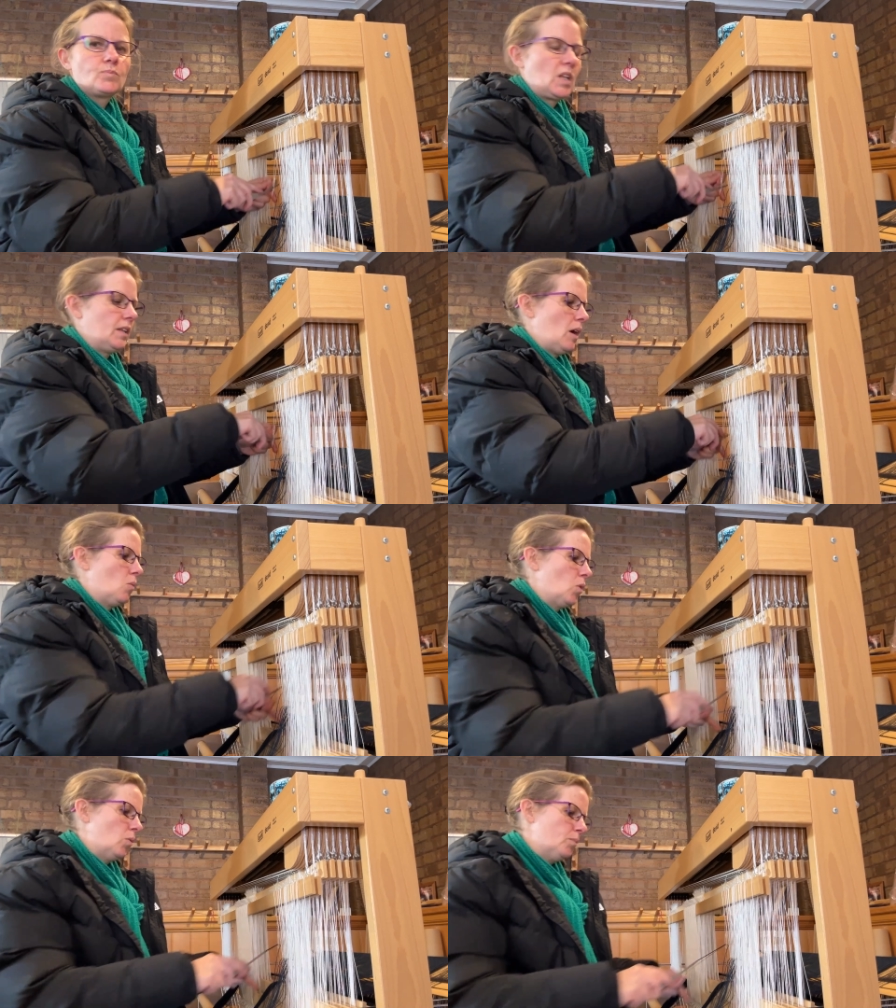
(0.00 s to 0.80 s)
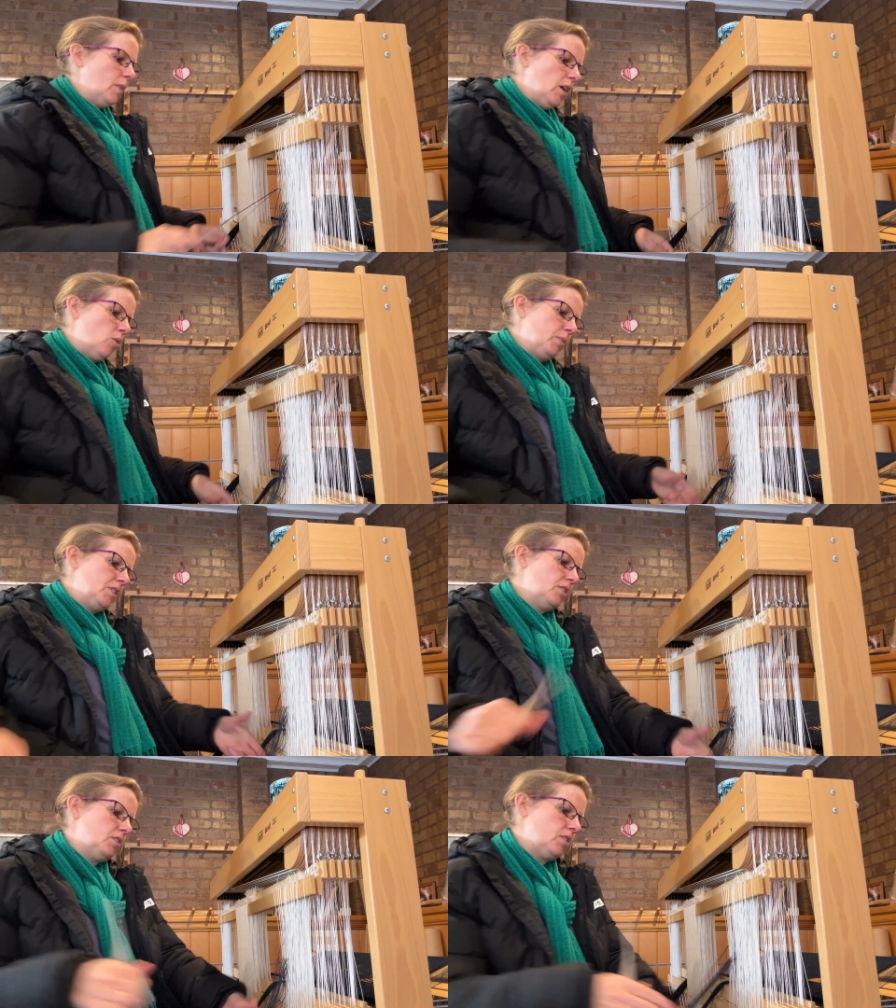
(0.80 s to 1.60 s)
and that will help me
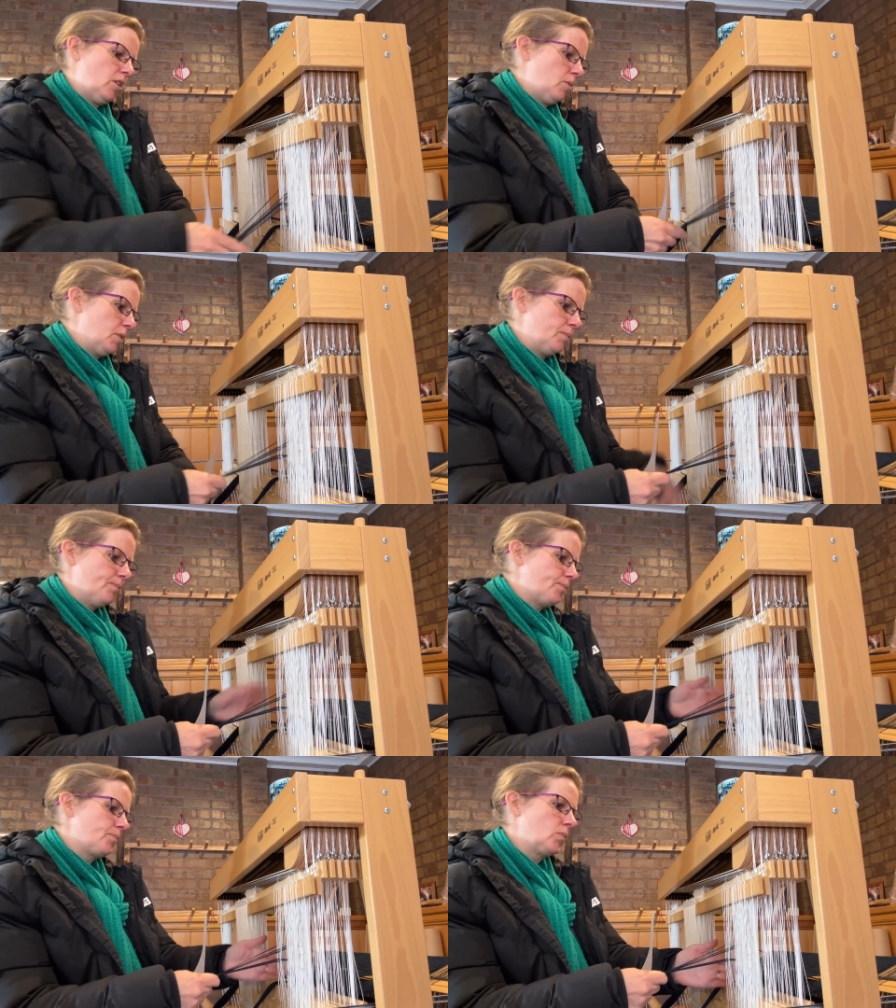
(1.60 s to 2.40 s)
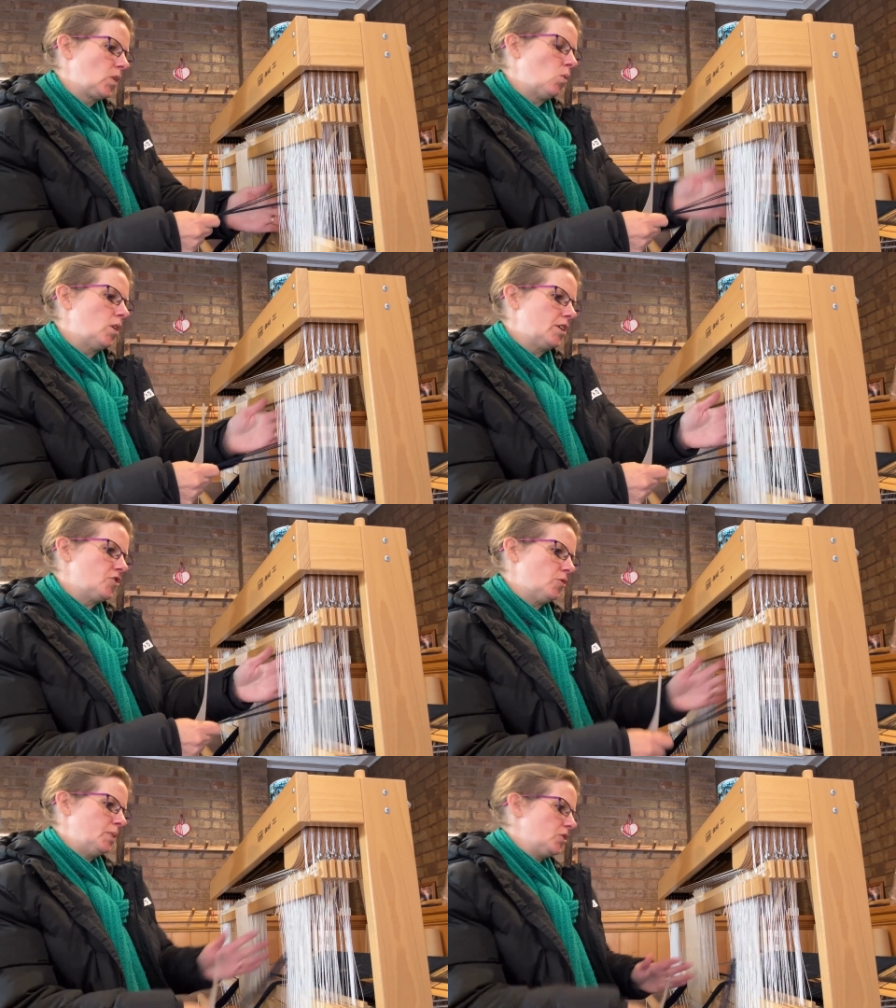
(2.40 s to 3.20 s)
to determine what I
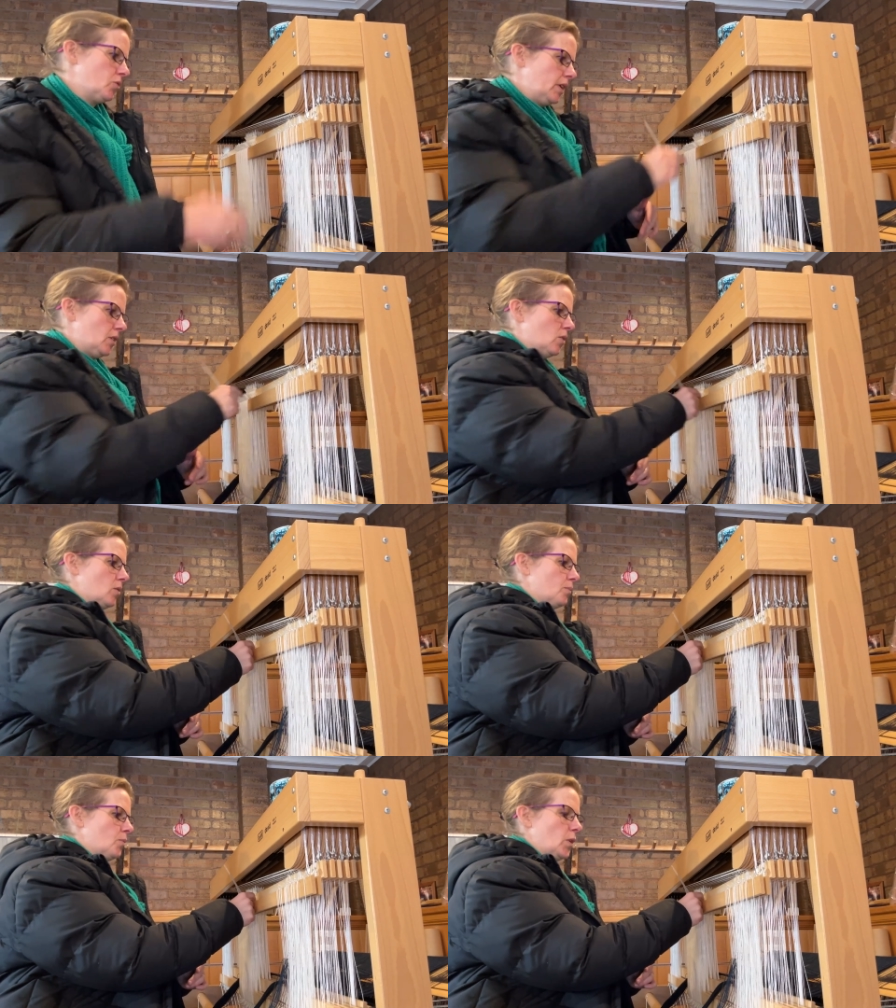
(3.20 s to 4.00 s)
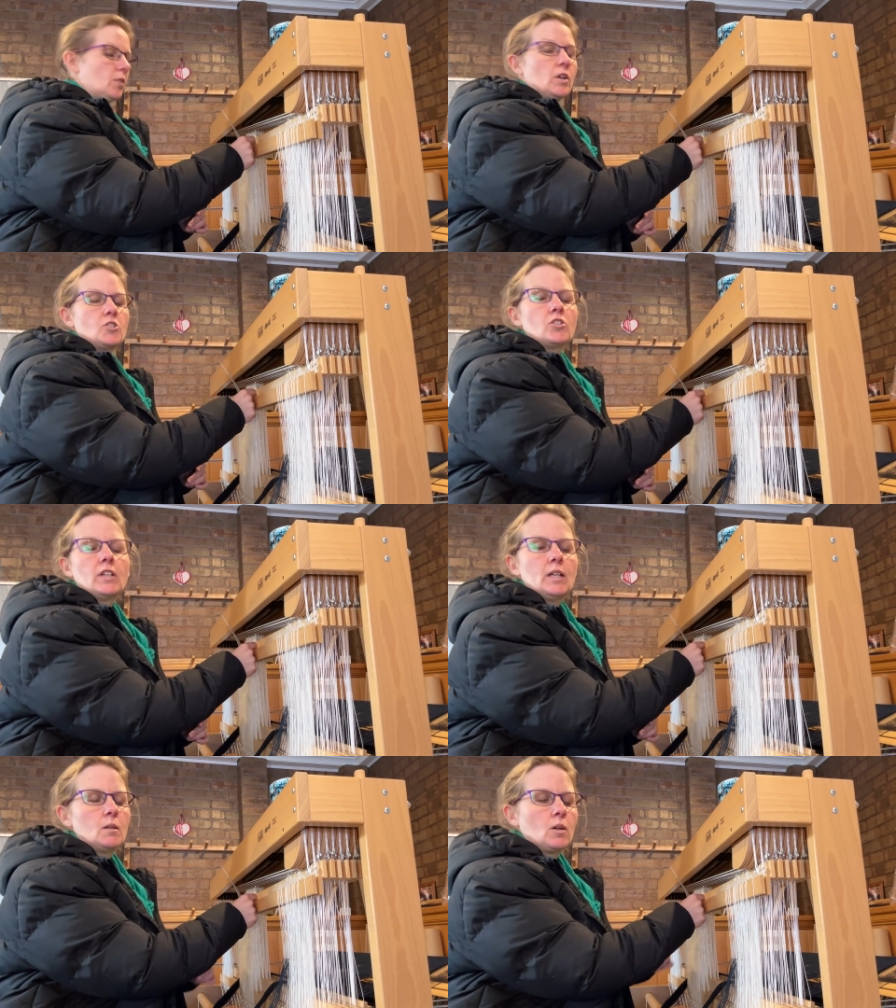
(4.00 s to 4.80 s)
should be doing, or whether I should
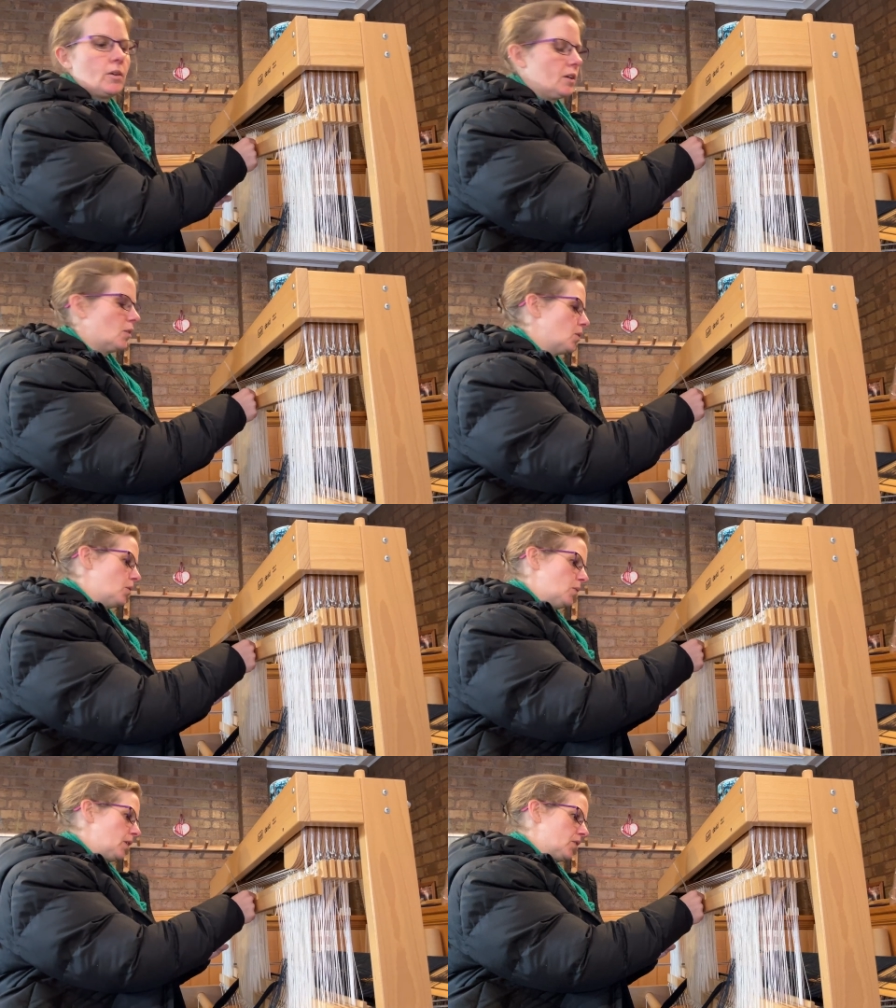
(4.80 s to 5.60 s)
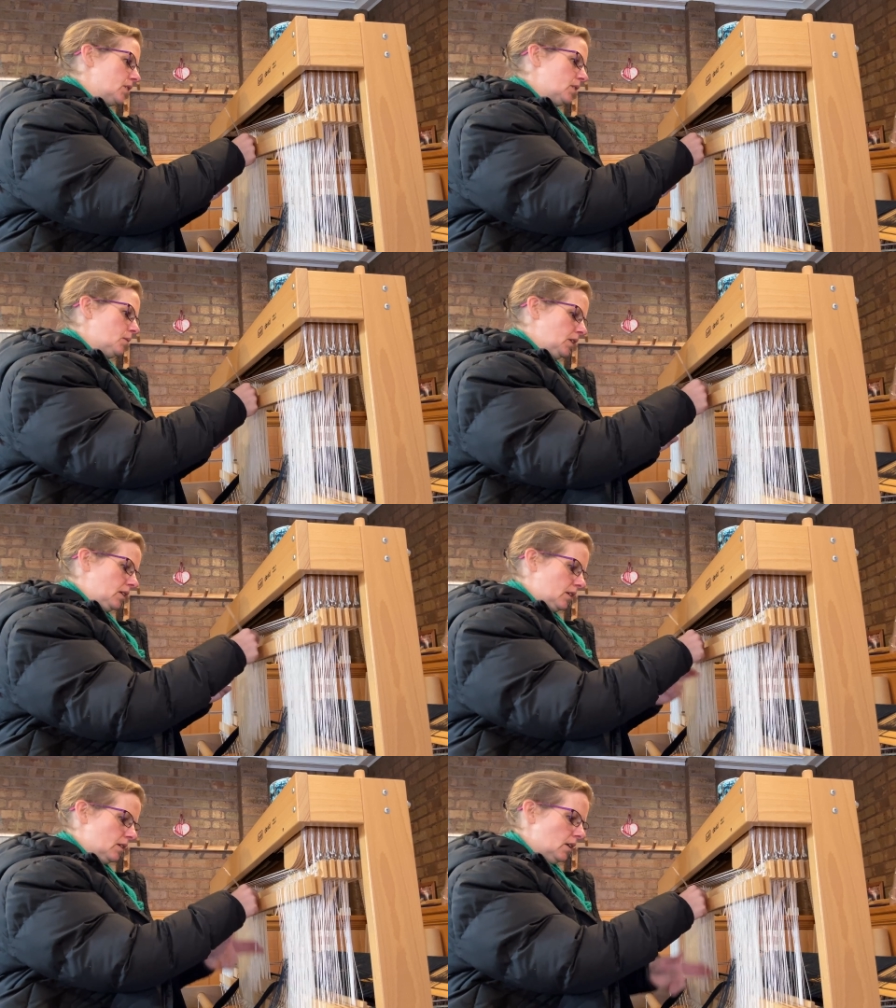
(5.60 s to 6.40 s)
keep going, or whether it's something
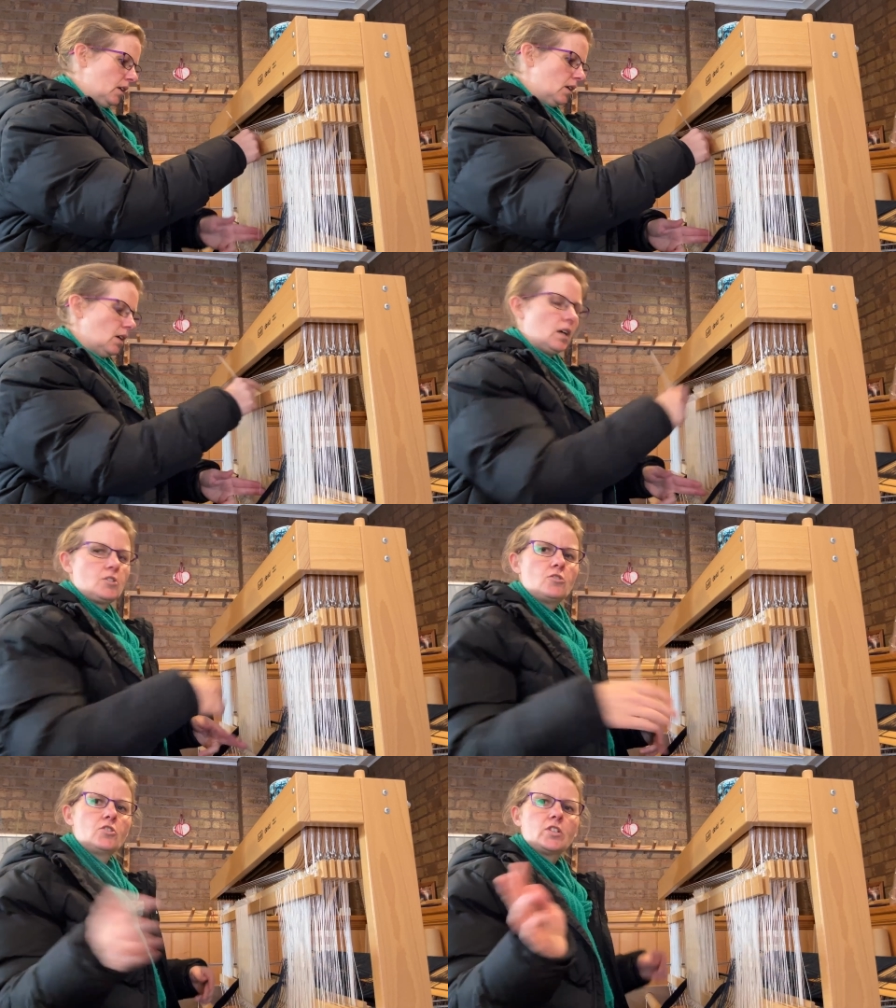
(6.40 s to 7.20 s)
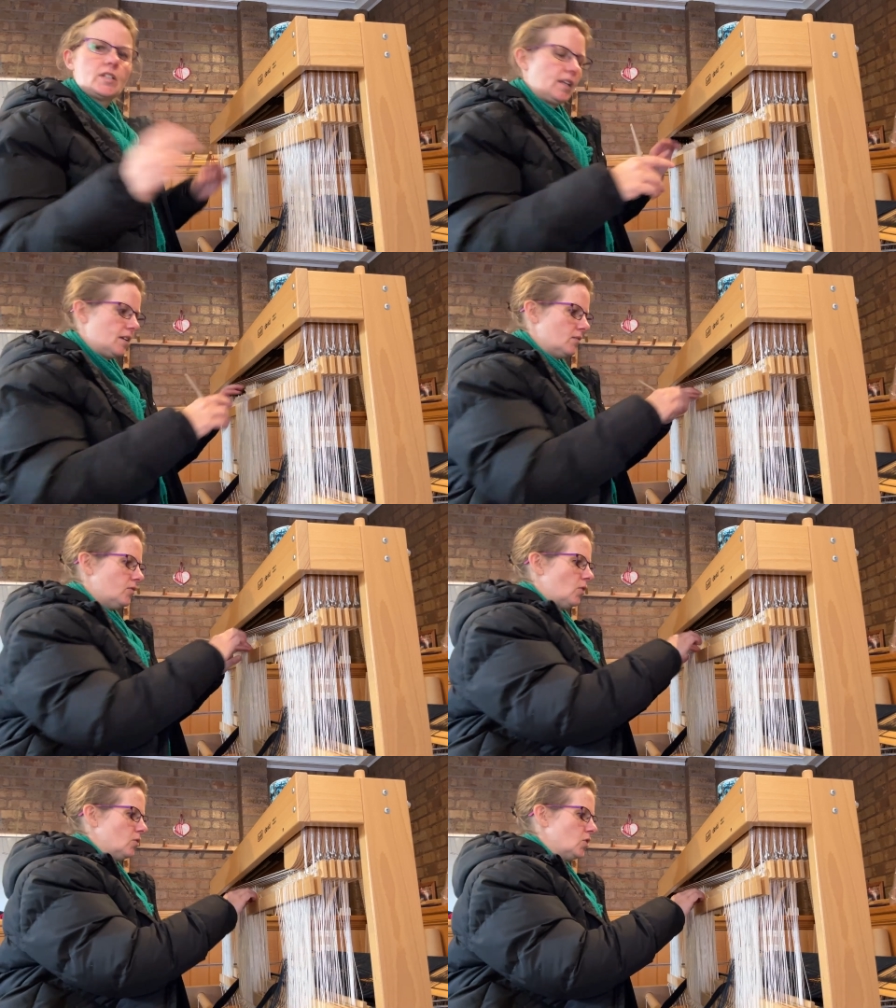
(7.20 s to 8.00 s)
that I should just let it
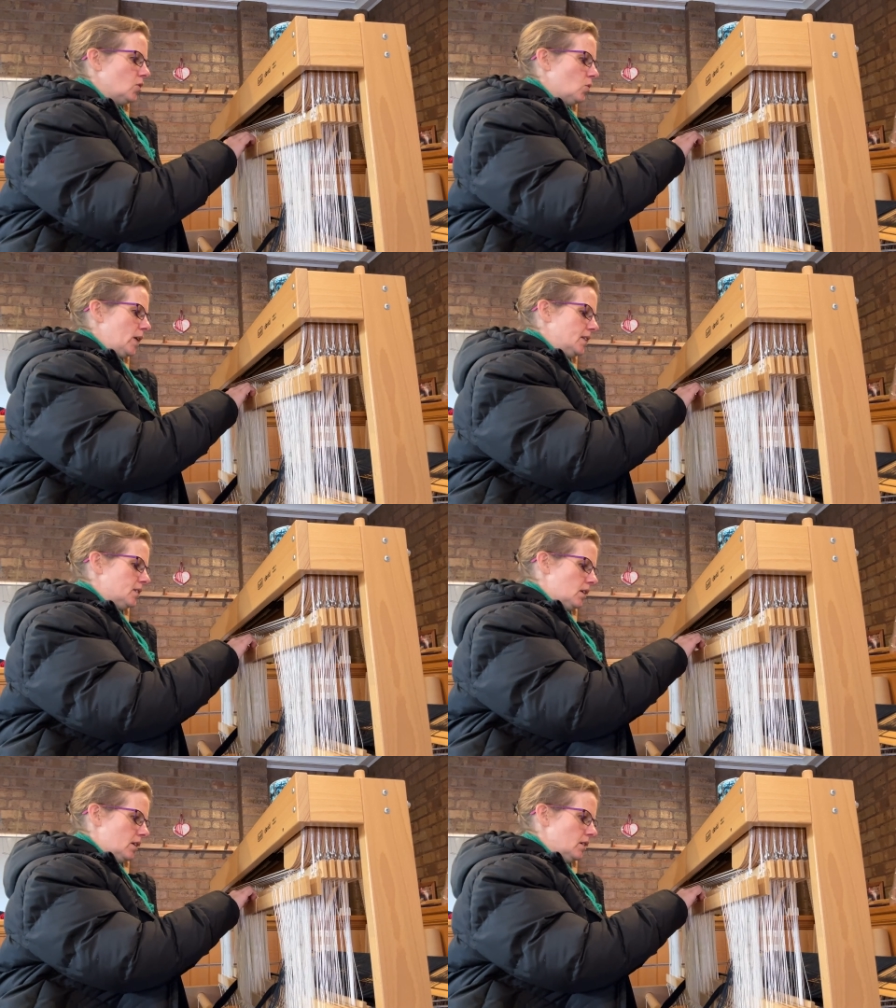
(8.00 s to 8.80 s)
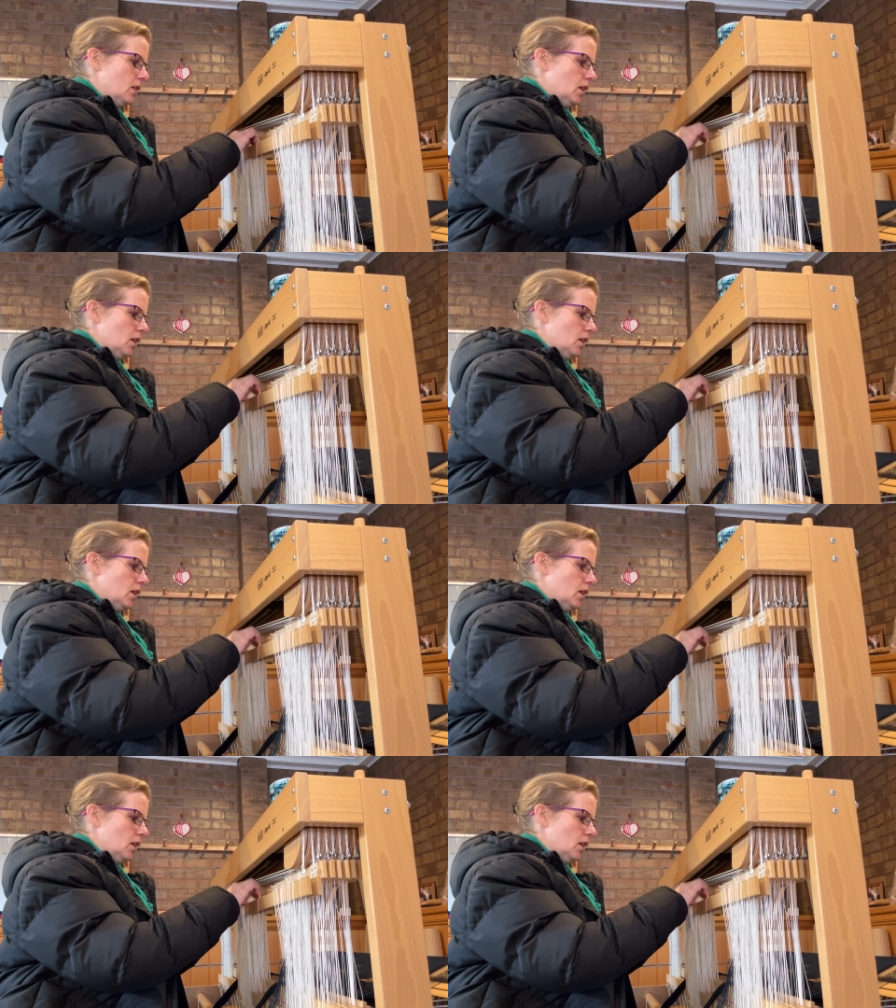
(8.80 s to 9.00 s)
fall to the wayside.